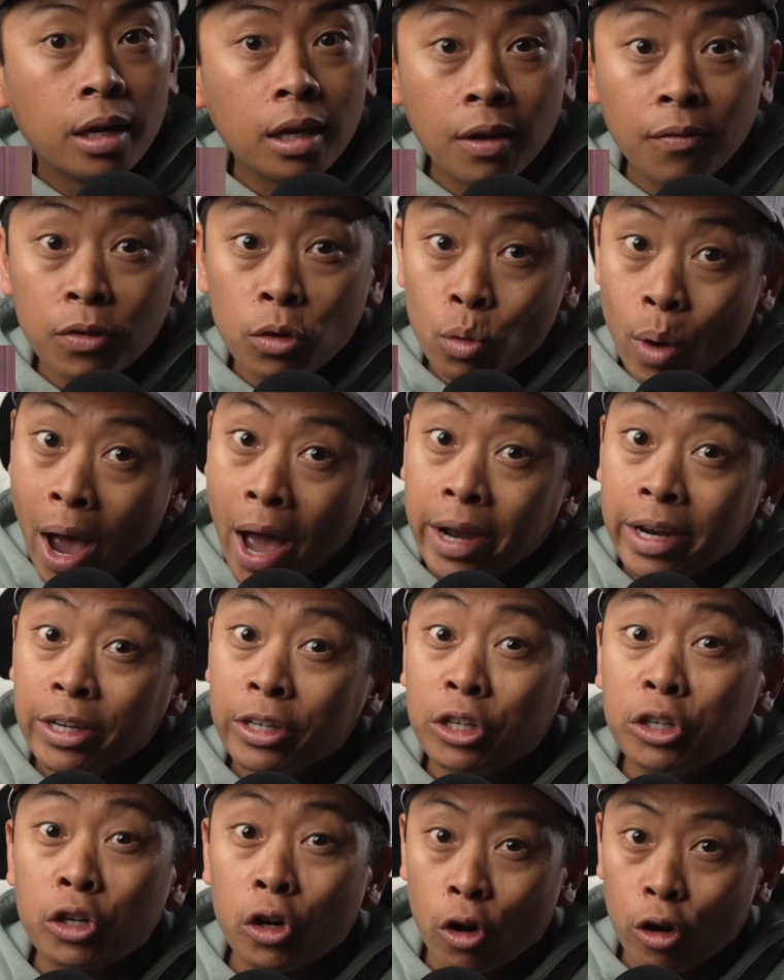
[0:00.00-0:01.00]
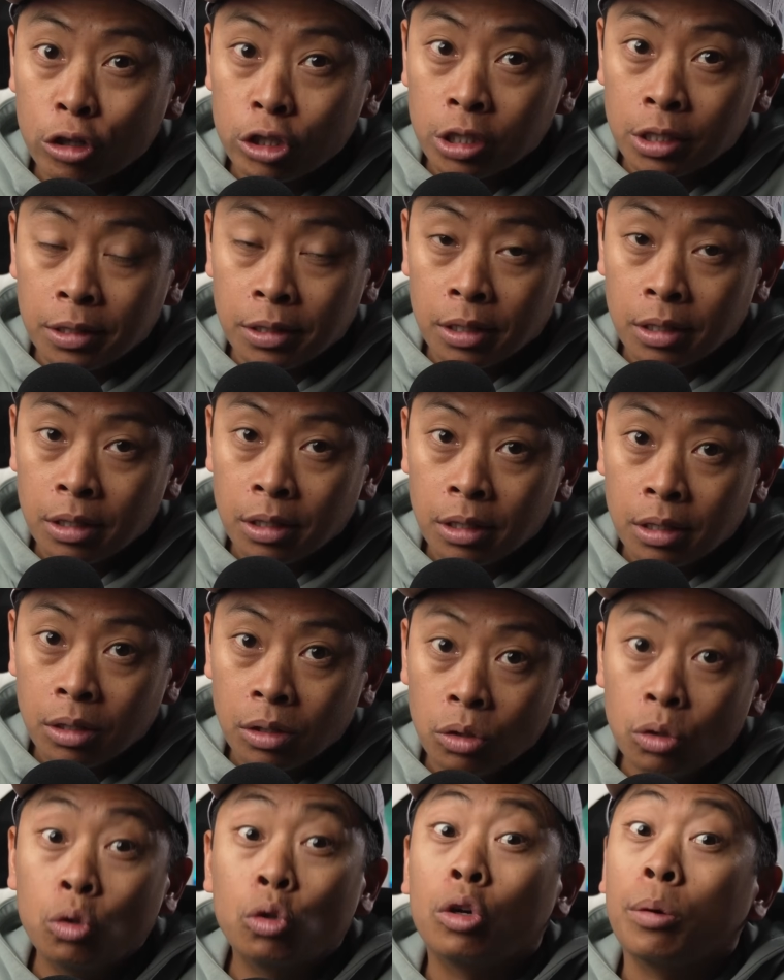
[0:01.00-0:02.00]
if you added detergent,
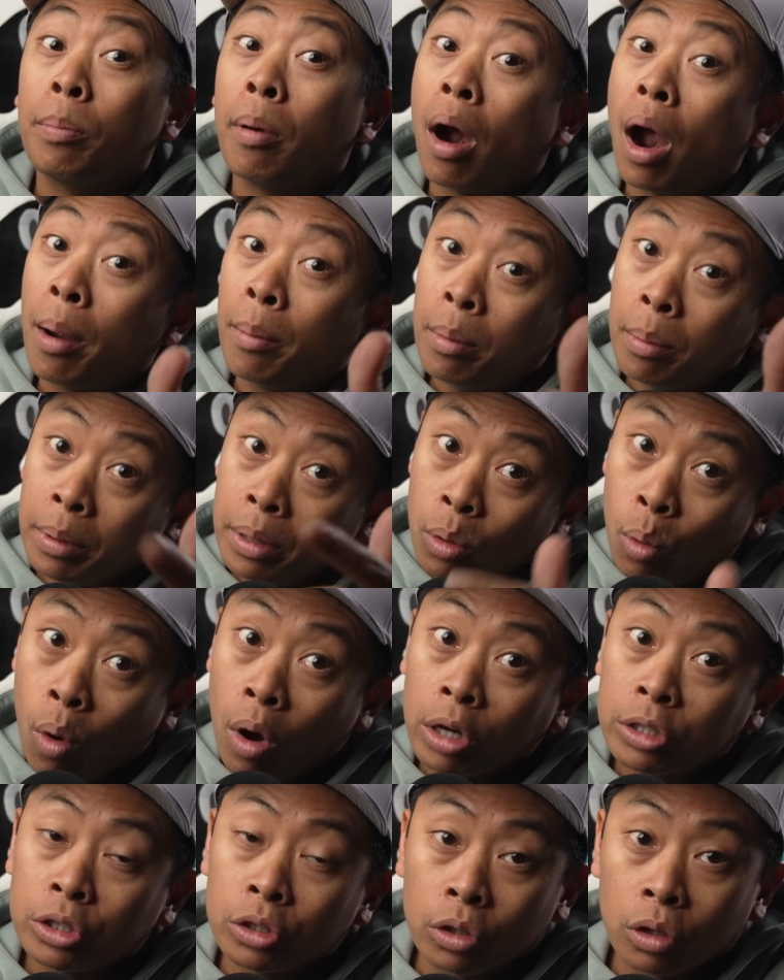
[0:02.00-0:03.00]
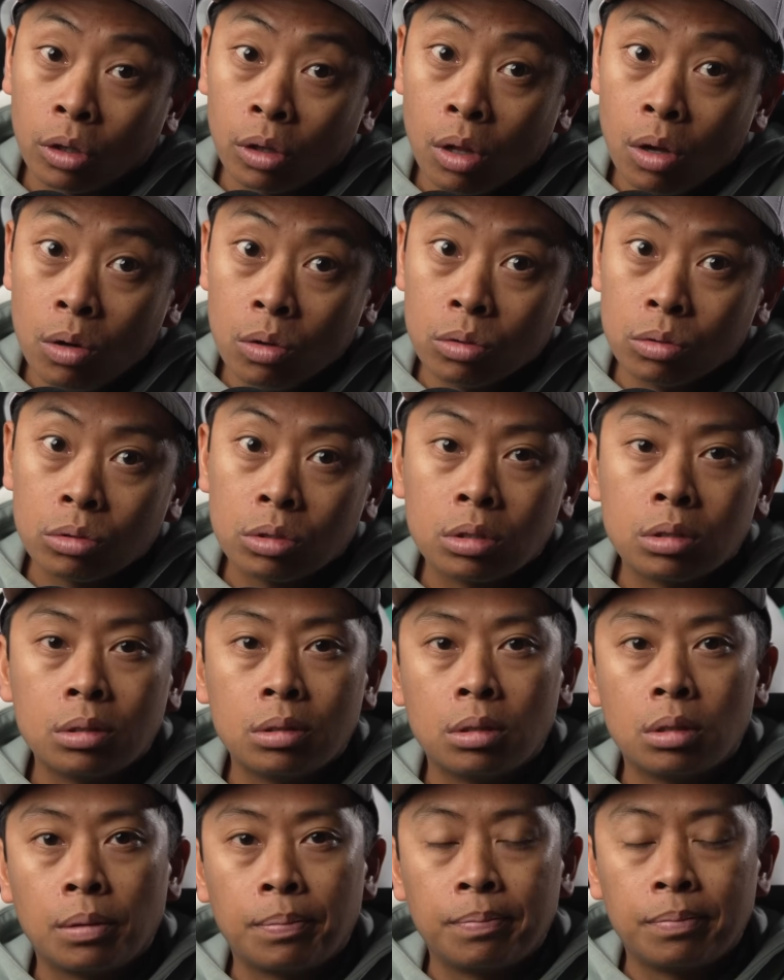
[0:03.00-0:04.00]
you could probably wash your clothes.
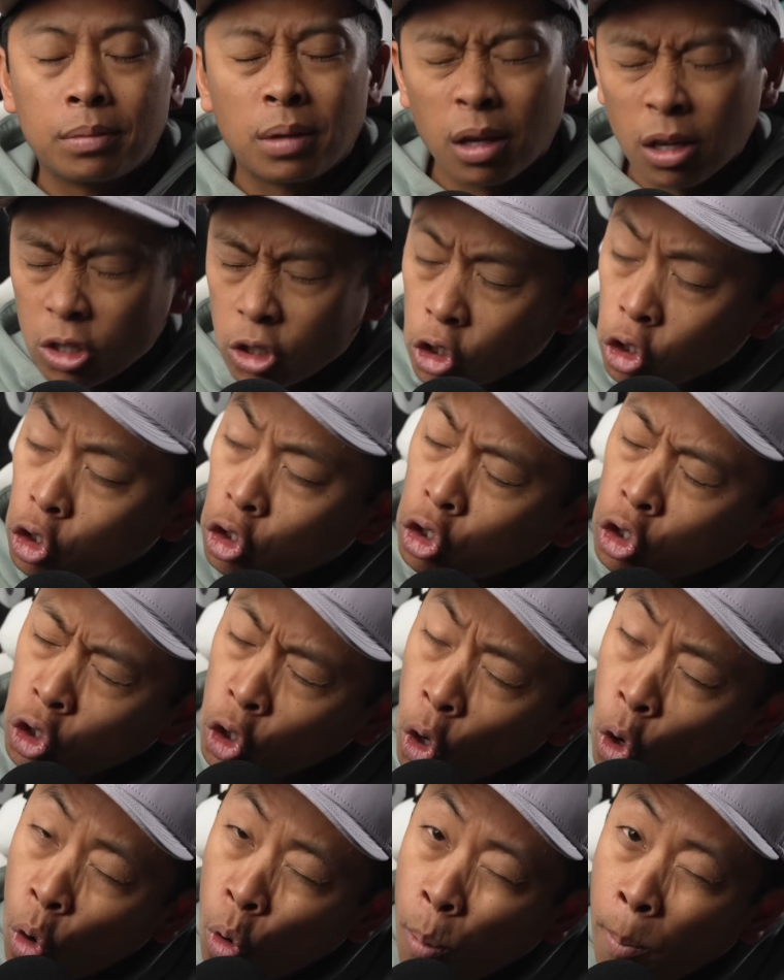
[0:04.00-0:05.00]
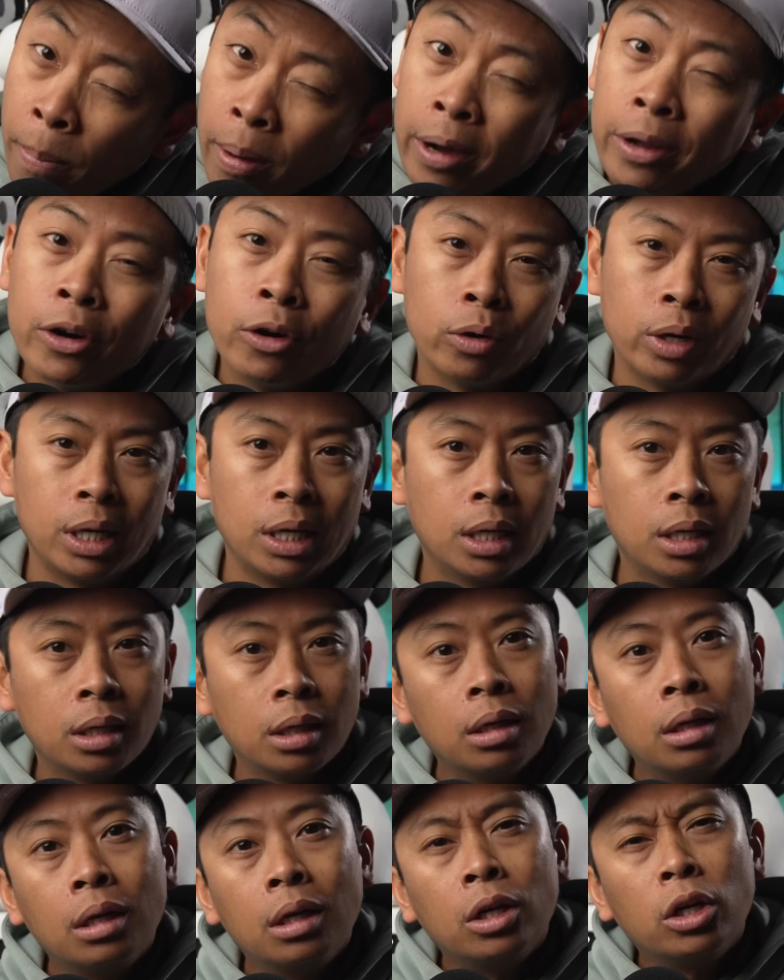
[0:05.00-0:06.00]
It's so buttery.
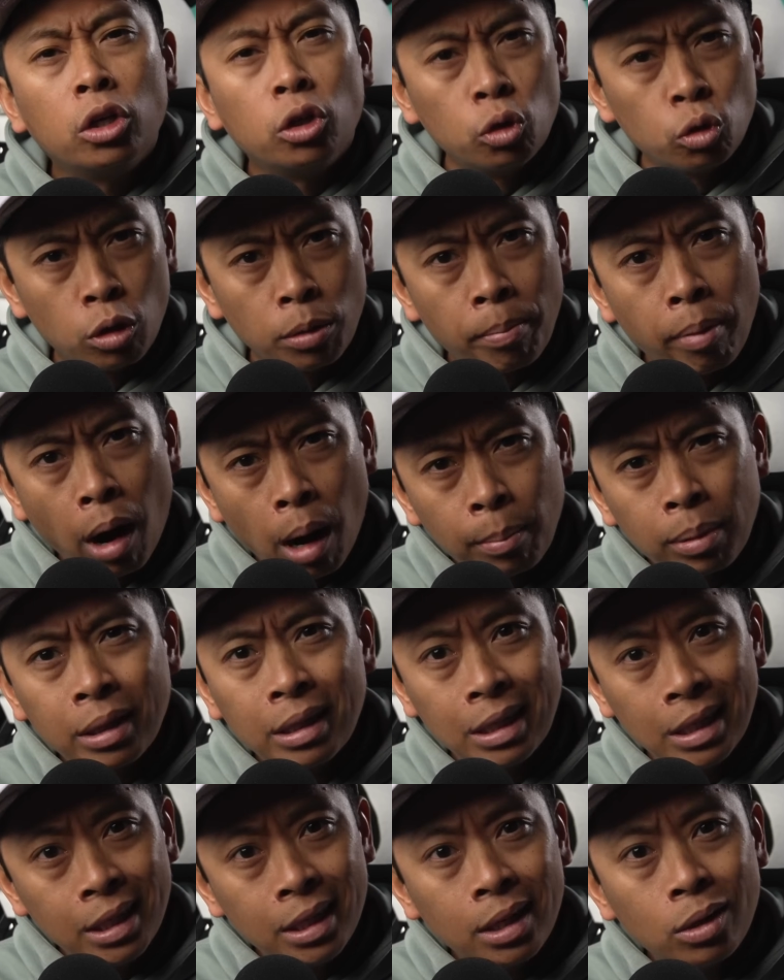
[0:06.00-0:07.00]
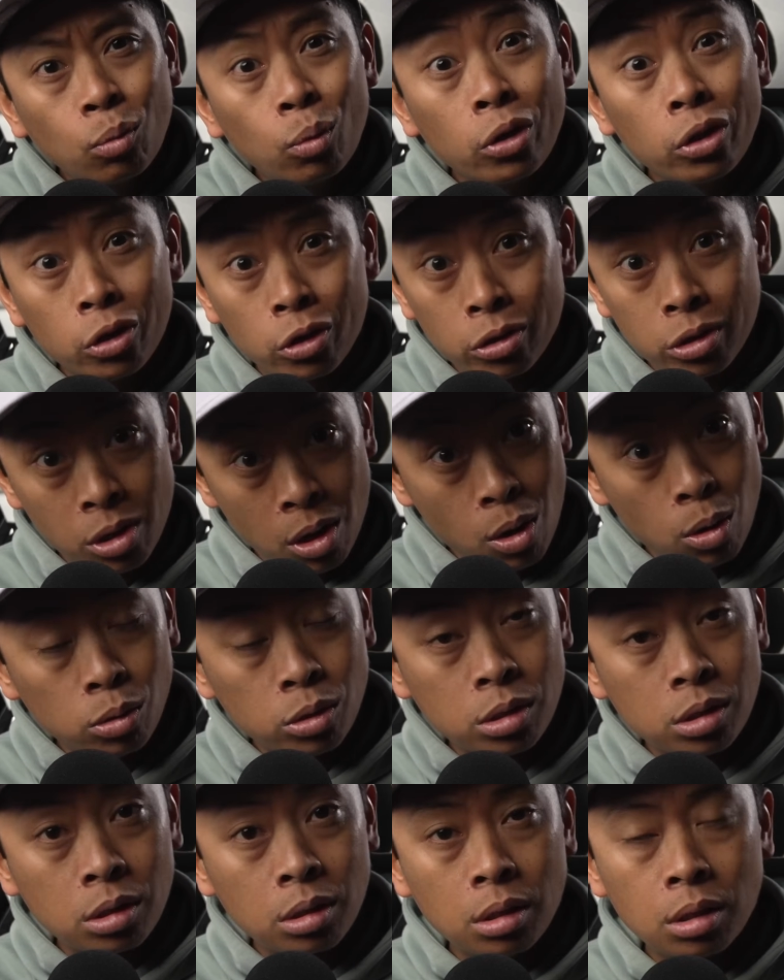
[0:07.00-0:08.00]
You could probably eat it with your
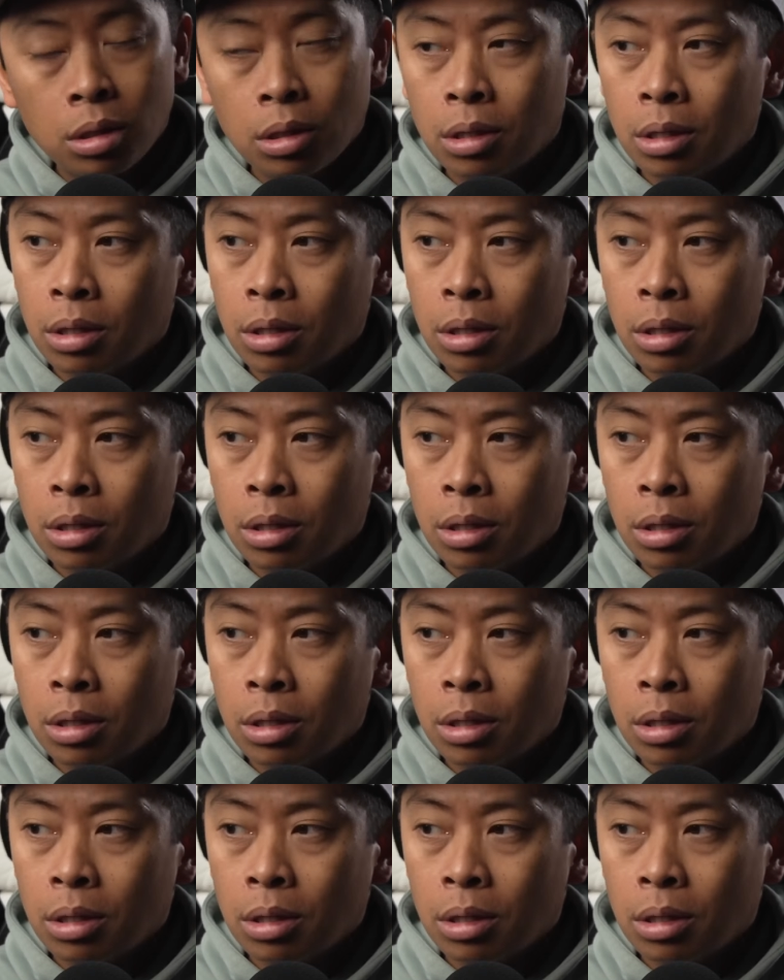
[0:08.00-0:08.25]
toast.